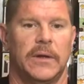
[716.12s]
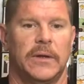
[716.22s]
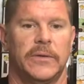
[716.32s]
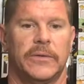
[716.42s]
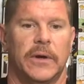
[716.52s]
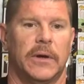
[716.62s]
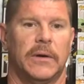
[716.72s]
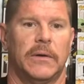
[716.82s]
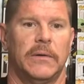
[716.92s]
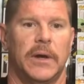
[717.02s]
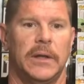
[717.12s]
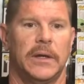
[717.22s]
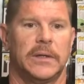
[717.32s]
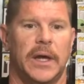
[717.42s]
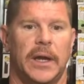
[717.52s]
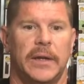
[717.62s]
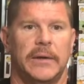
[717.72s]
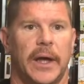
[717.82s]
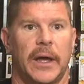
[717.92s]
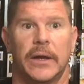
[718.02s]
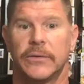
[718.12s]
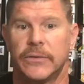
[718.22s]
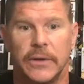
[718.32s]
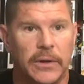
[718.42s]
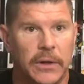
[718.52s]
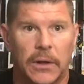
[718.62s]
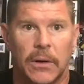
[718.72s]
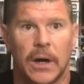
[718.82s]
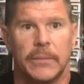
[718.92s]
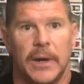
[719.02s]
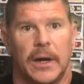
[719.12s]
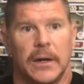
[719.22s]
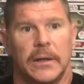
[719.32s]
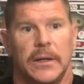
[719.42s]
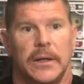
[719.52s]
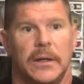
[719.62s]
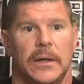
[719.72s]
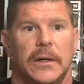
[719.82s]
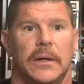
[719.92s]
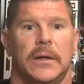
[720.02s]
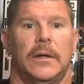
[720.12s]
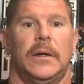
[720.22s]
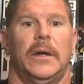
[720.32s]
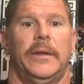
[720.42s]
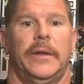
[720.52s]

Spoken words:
So I looked at it, I couldn't see the glow automatically, and